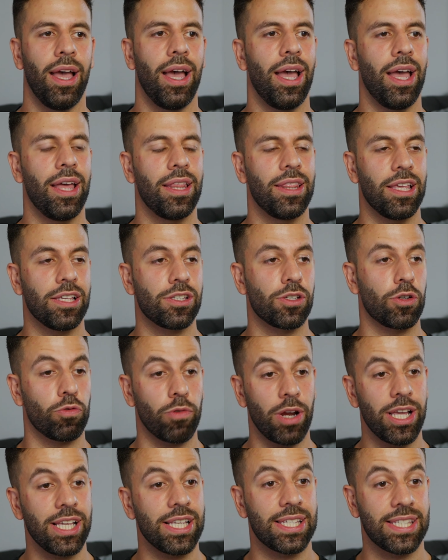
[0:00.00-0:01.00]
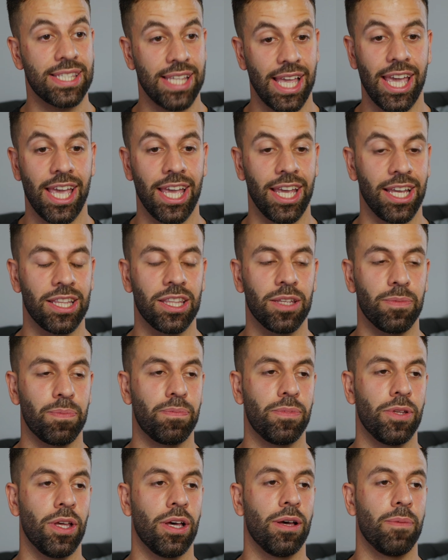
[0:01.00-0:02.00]
And there's a great saying in the
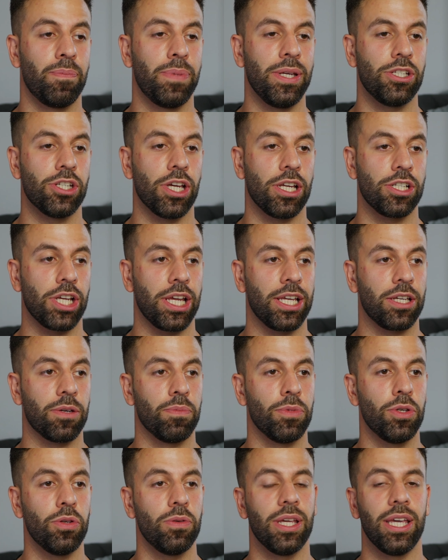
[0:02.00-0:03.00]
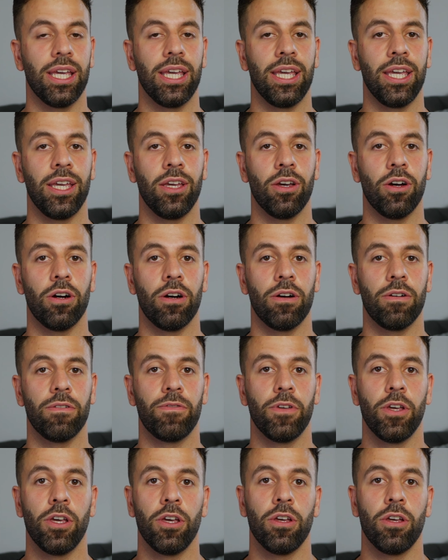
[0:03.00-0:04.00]
uh, B J J community of